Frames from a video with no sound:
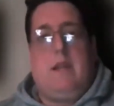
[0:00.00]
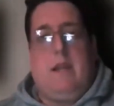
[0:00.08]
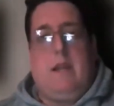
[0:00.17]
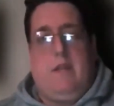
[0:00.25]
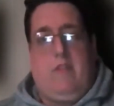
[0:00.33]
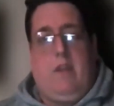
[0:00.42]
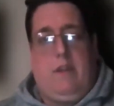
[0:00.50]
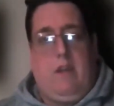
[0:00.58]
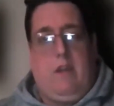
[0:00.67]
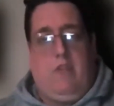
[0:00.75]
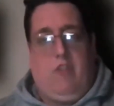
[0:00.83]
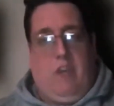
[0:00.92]
this
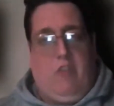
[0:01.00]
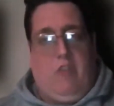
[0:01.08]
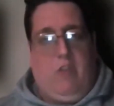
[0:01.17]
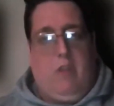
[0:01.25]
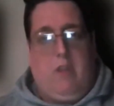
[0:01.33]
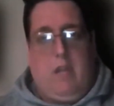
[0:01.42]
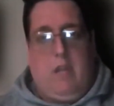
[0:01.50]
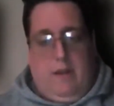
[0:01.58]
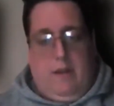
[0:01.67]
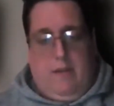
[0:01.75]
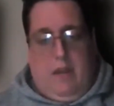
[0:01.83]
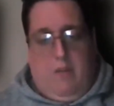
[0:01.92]
season
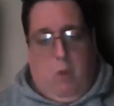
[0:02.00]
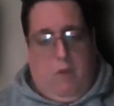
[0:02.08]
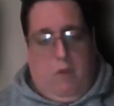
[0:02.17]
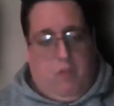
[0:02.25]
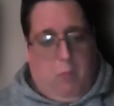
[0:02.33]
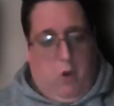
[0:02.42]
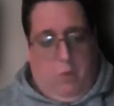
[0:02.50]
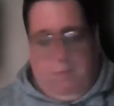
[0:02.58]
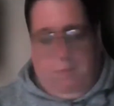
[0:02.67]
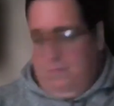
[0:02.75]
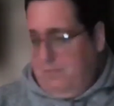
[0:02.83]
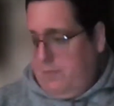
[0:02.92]
in Dave
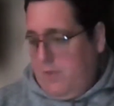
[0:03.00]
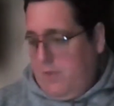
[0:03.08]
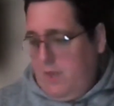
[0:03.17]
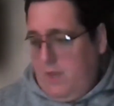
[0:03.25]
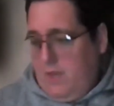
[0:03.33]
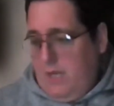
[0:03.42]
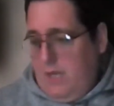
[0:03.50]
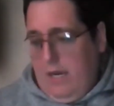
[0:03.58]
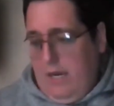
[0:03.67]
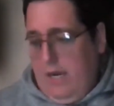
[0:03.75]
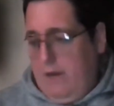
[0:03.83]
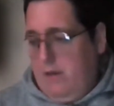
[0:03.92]
Wotherspoon.
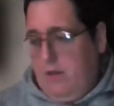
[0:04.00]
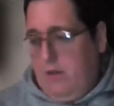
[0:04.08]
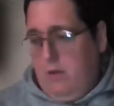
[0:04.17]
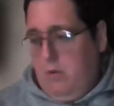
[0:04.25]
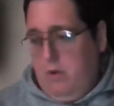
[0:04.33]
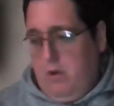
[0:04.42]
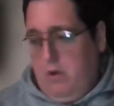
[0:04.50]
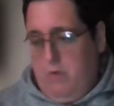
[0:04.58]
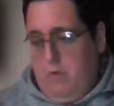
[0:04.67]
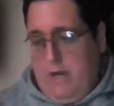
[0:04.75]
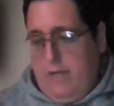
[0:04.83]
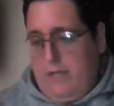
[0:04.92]

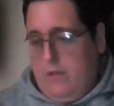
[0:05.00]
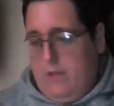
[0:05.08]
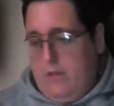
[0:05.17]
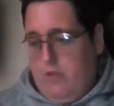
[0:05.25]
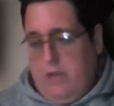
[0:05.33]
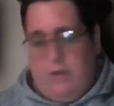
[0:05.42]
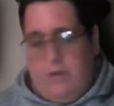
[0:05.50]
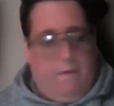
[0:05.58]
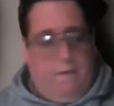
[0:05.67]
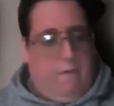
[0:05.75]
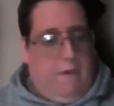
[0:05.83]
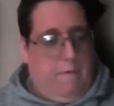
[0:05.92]
Really tragic,
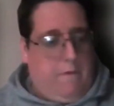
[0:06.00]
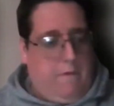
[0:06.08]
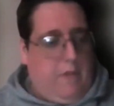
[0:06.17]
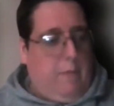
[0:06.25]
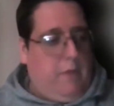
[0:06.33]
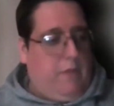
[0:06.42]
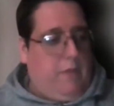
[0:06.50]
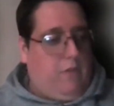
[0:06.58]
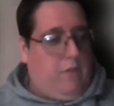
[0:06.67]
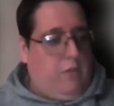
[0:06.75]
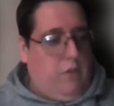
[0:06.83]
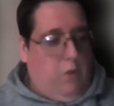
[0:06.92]
but deeply
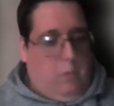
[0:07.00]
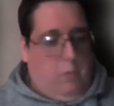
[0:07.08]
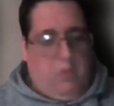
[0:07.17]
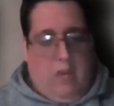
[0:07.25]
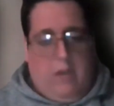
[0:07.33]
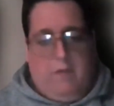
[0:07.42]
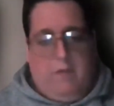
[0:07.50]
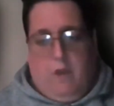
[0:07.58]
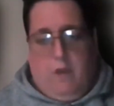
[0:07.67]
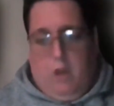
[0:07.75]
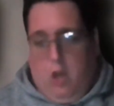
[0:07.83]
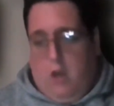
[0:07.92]
upsetting
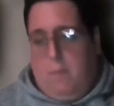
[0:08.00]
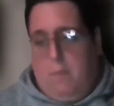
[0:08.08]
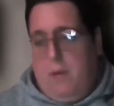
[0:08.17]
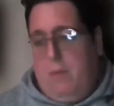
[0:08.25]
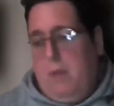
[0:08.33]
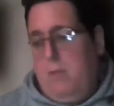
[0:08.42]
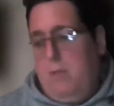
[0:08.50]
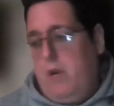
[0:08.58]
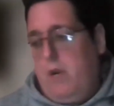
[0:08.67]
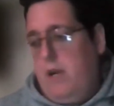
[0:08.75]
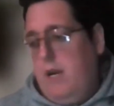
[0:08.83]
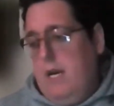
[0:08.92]
for a lot of people at
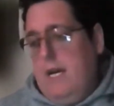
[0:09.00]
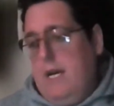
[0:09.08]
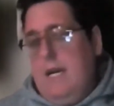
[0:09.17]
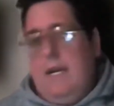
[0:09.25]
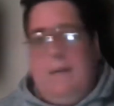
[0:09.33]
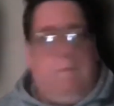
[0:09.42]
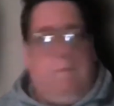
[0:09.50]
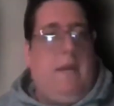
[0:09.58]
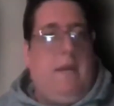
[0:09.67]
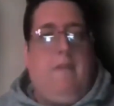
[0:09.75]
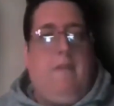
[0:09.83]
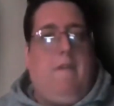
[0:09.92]
Marine. He'd been
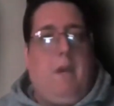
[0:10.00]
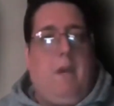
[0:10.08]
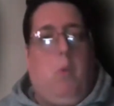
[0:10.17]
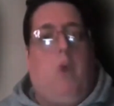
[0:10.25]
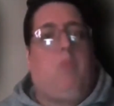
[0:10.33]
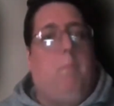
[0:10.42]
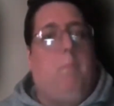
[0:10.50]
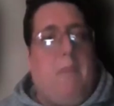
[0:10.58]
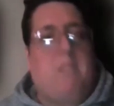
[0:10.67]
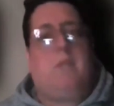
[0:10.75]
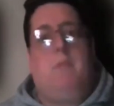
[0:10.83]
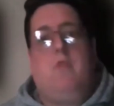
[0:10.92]
there forever. He was
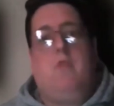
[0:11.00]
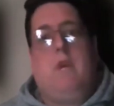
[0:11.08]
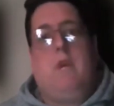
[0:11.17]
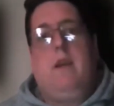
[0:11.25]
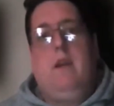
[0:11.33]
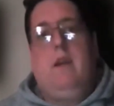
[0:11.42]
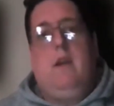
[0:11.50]
Mr. Marine.